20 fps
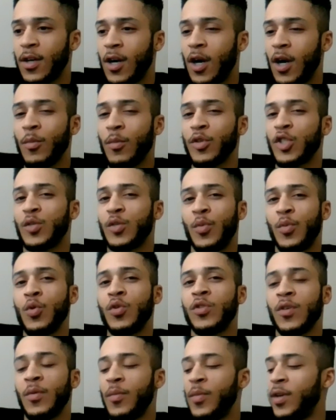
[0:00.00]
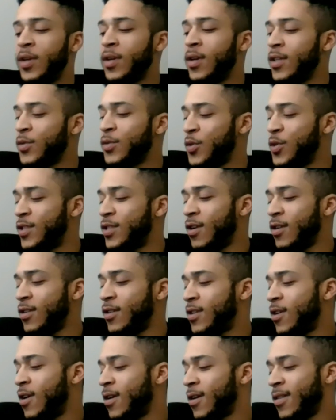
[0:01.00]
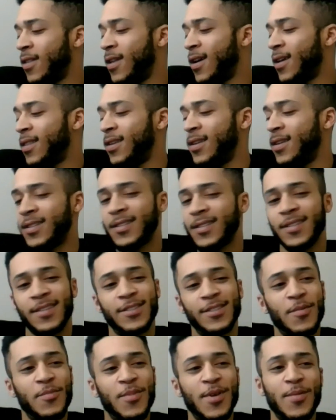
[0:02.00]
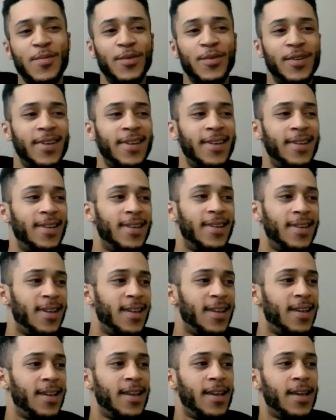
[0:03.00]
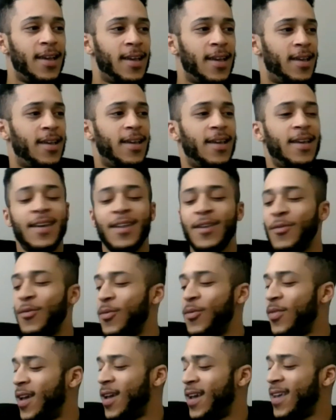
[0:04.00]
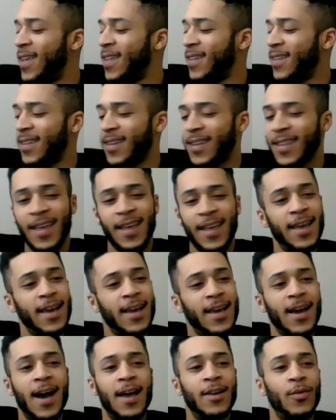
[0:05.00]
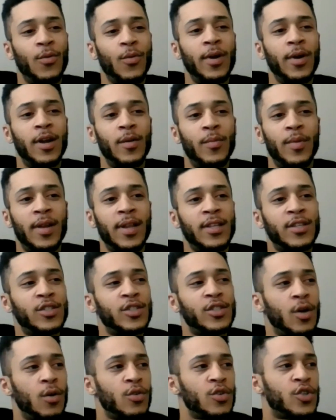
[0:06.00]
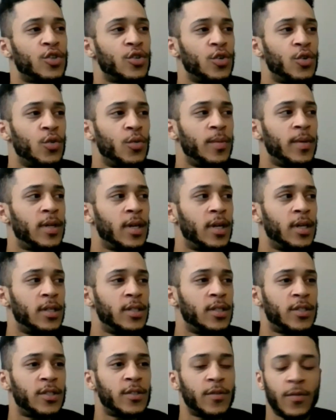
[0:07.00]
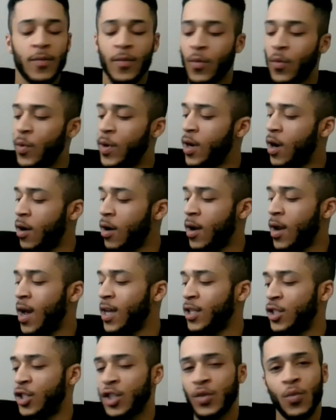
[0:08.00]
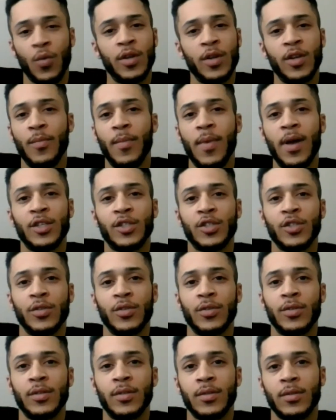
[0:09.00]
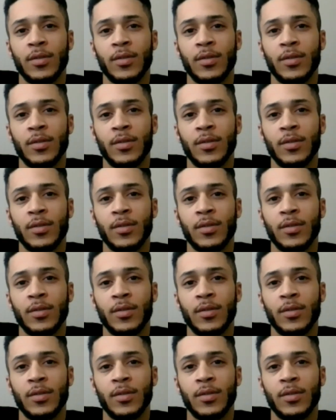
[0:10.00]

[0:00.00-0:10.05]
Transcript: almost spooks them because when you start to talk like this some people get you know they get they get kind of weird but it's so true because we are not just one dimensional